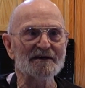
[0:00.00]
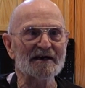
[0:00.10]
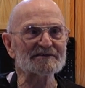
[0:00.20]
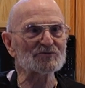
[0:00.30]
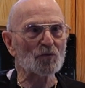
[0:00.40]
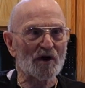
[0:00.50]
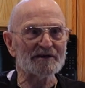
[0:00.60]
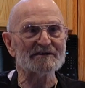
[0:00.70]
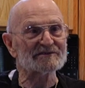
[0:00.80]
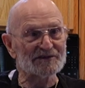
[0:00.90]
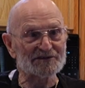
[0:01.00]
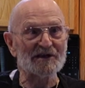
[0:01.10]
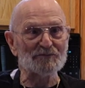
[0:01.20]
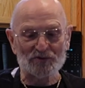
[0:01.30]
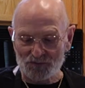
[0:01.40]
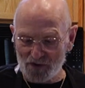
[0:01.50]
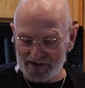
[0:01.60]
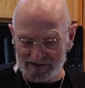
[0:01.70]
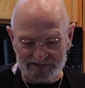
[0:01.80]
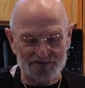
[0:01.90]
I said, Whitey, his nickname was
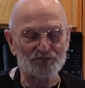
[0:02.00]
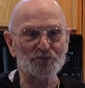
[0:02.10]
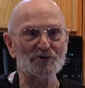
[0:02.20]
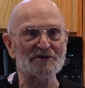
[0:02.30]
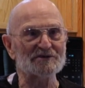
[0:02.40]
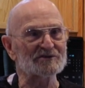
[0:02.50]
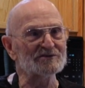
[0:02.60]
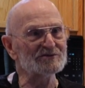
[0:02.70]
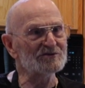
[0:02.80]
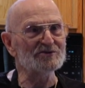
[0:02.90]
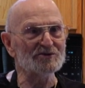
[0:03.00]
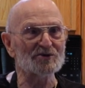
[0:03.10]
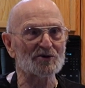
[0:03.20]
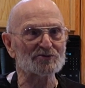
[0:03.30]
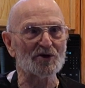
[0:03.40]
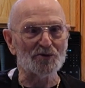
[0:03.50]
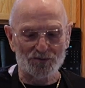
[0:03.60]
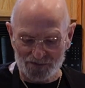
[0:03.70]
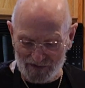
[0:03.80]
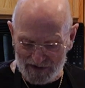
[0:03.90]
Whitey. I said, please, no, don't.